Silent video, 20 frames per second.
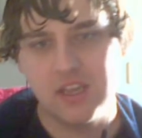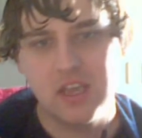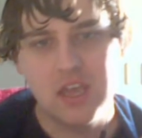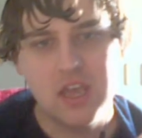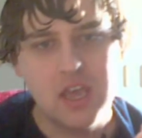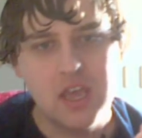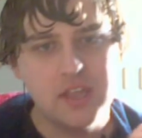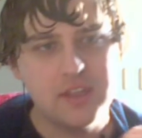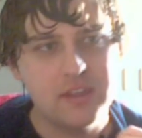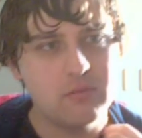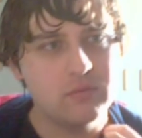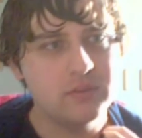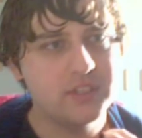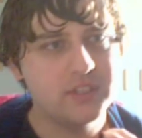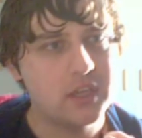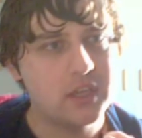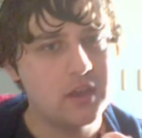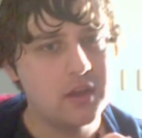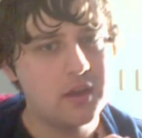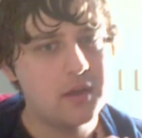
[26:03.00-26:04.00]
There was
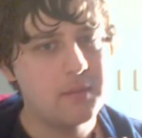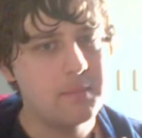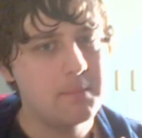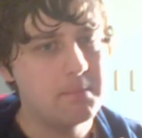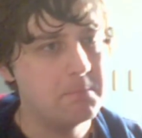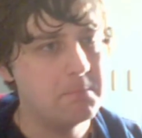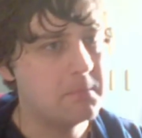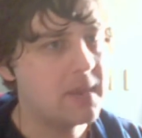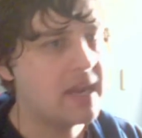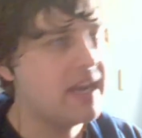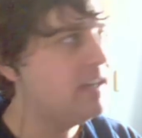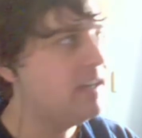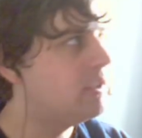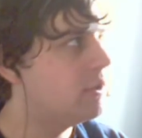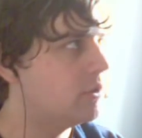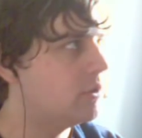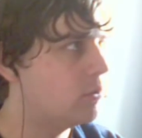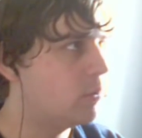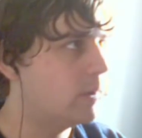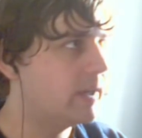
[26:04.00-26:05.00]
a major
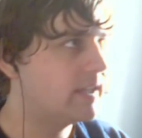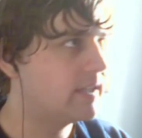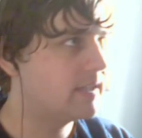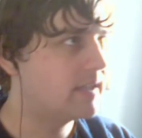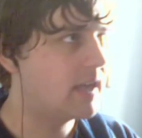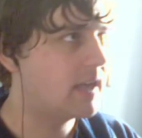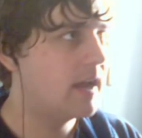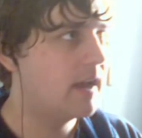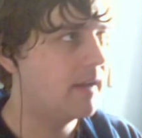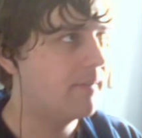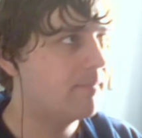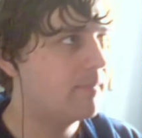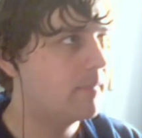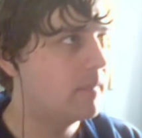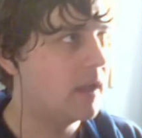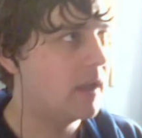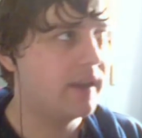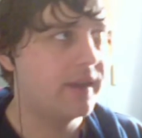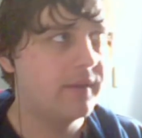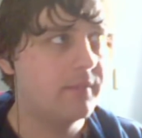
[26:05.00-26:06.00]
twist that,
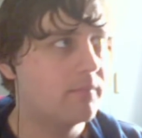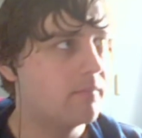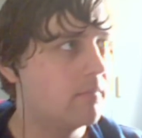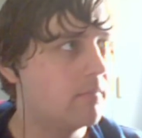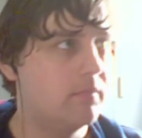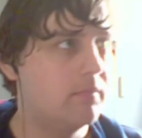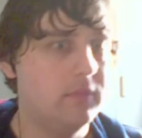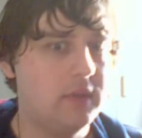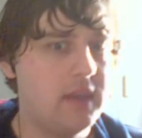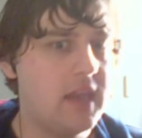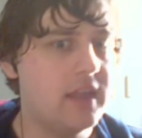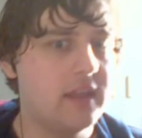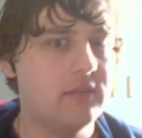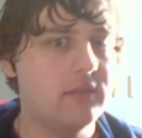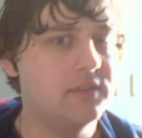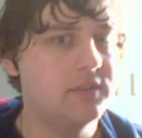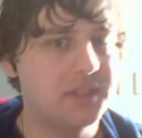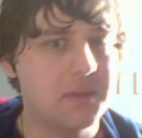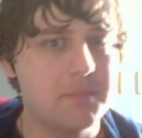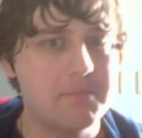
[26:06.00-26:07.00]
like, yeah, there
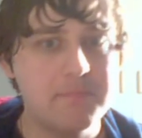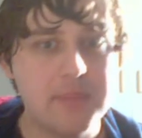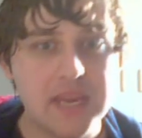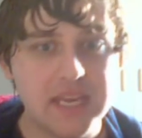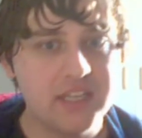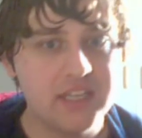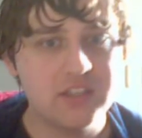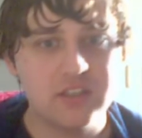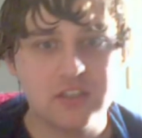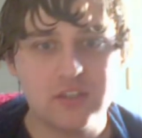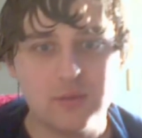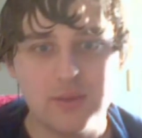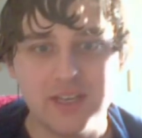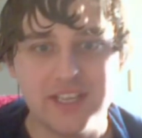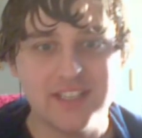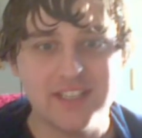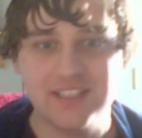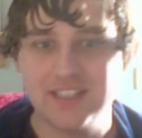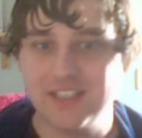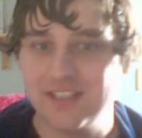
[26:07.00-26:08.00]
was a major
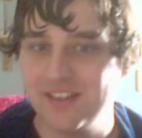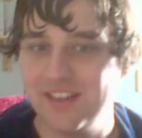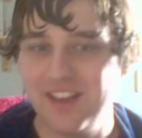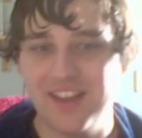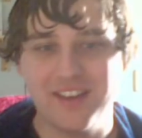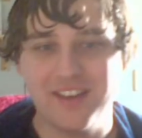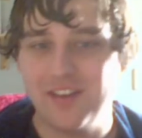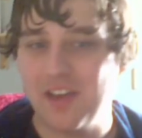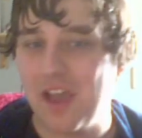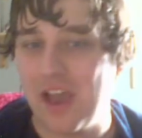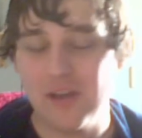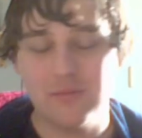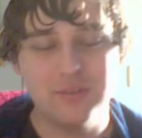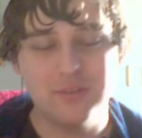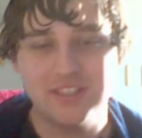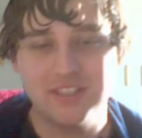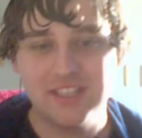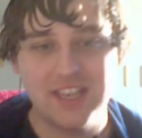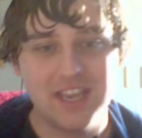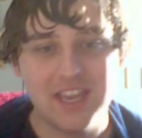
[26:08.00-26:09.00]
twist. Like, I would
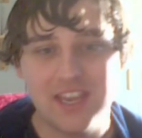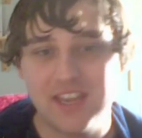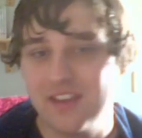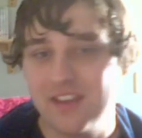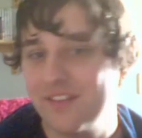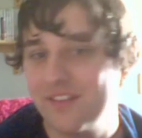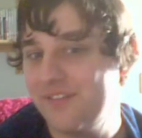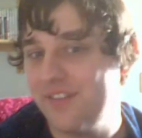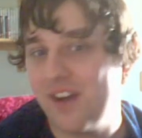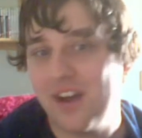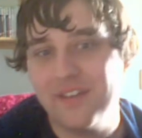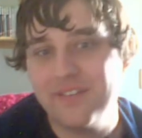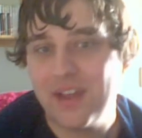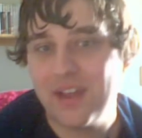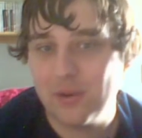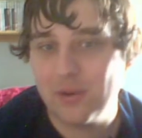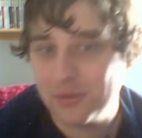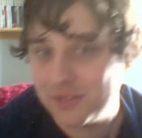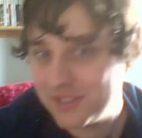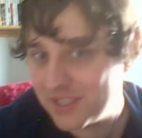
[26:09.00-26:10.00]
say 5
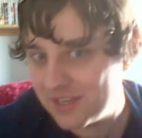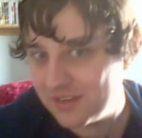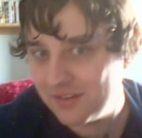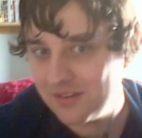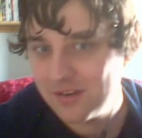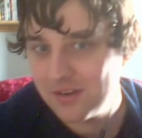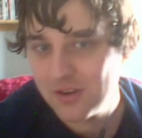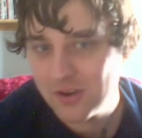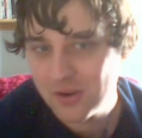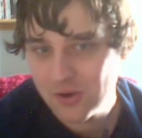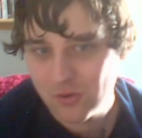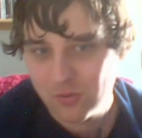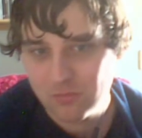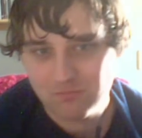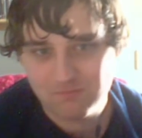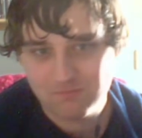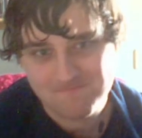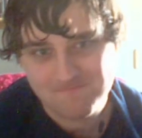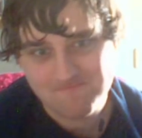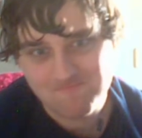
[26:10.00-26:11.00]
hours in.
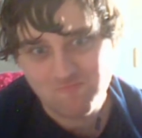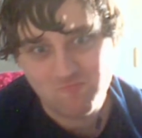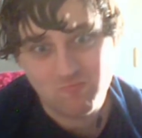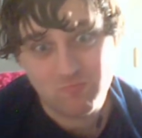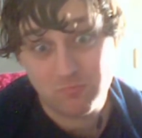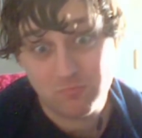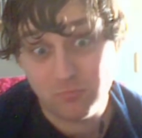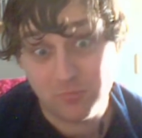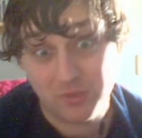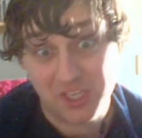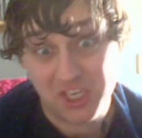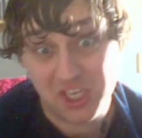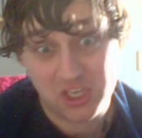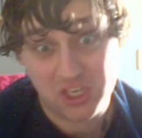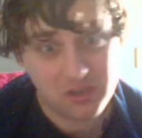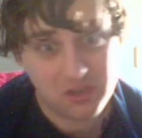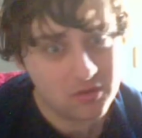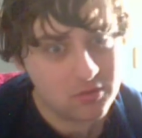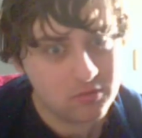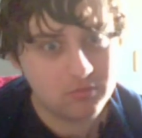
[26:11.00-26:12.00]

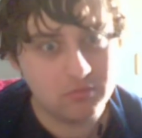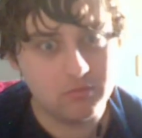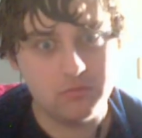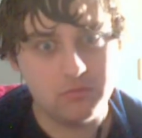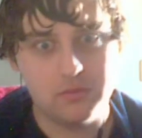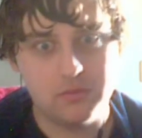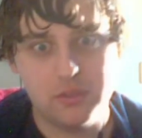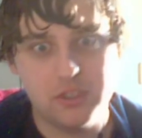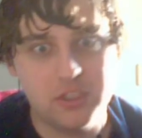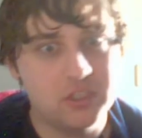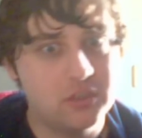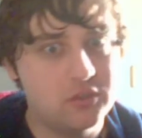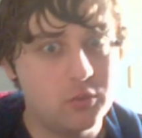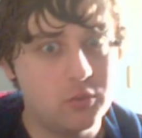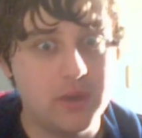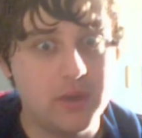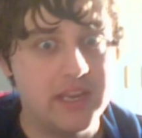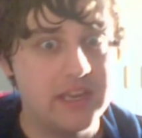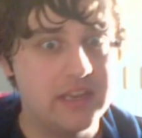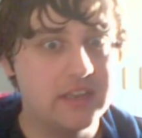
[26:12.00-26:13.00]
Huge
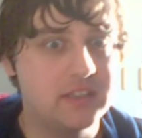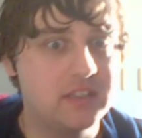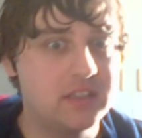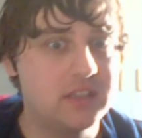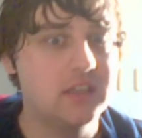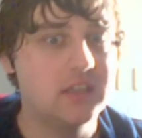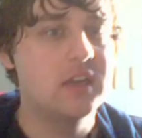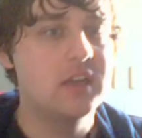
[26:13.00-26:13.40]
twist.